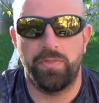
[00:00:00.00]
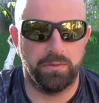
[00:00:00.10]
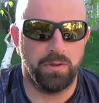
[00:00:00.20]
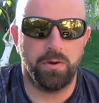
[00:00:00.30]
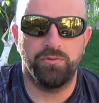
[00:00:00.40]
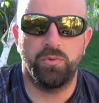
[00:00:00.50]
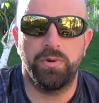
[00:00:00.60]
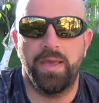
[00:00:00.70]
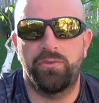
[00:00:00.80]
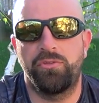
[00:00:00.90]
The larger
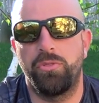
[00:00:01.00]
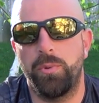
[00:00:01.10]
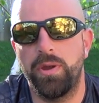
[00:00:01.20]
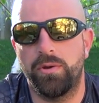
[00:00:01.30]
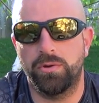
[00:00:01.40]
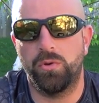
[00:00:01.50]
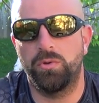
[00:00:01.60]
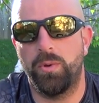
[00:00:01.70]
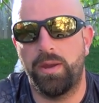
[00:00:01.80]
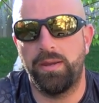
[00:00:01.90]
one has 300
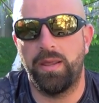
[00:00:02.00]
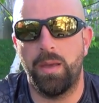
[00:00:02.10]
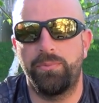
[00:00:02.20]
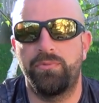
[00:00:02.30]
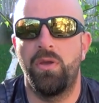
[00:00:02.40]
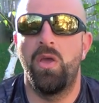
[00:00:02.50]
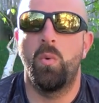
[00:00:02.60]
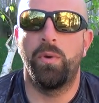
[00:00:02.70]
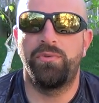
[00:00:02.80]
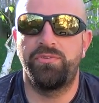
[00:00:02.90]
cold cranking amps
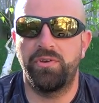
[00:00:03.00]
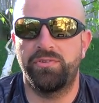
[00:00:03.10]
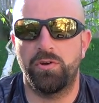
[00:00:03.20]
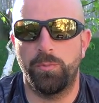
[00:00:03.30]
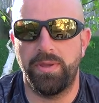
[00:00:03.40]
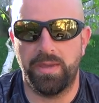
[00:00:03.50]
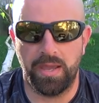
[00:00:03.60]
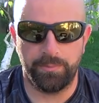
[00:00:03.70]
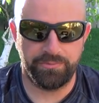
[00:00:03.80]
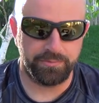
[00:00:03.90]
with 600 peak
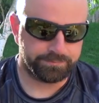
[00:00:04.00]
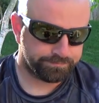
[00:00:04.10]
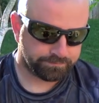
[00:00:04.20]
amps.